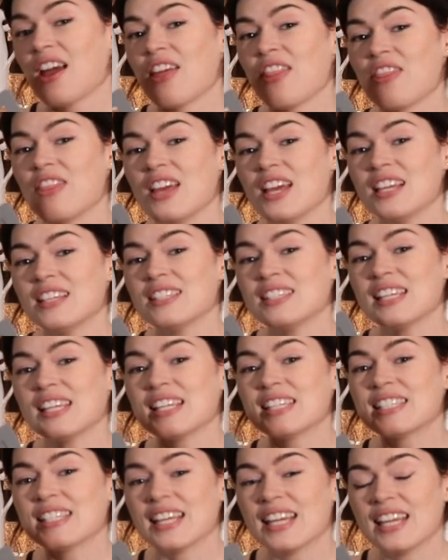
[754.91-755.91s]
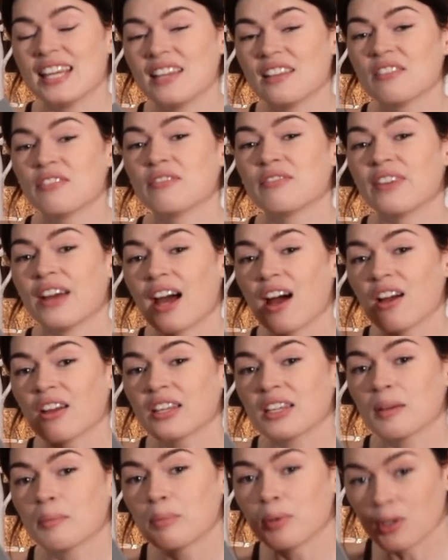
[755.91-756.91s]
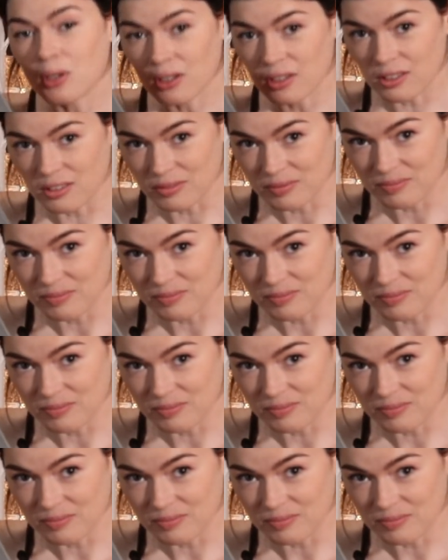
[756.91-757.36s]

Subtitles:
This is invaluable.